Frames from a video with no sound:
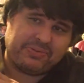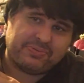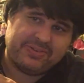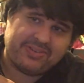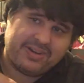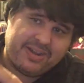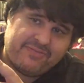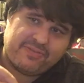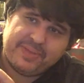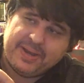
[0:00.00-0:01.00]
was reason
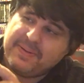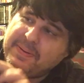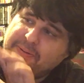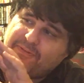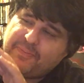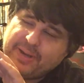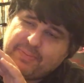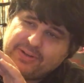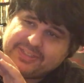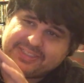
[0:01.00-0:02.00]
enough for me to
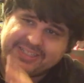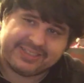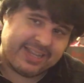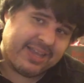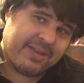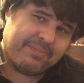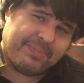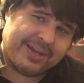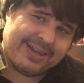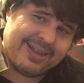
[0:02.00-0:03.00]
purchase this.
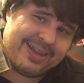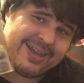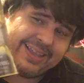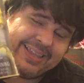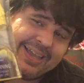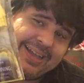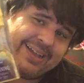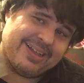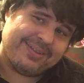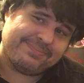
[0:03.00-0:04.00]
But
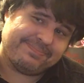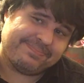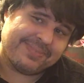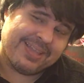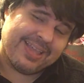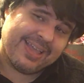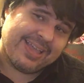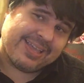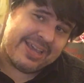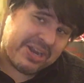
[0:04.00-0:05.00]
gonna
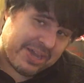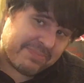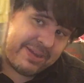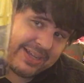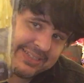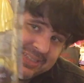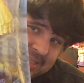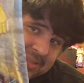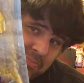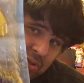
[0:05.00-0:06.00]
unbox
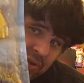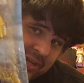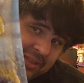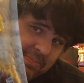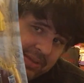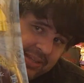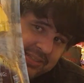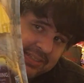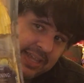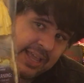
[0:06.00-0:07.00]
this Beauty and the
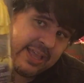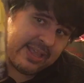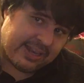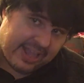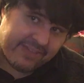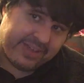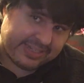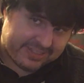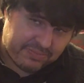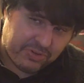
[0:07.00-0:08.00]
Beast live
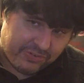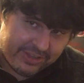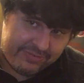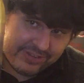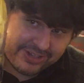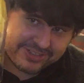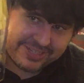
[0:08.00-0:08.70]
action movie figure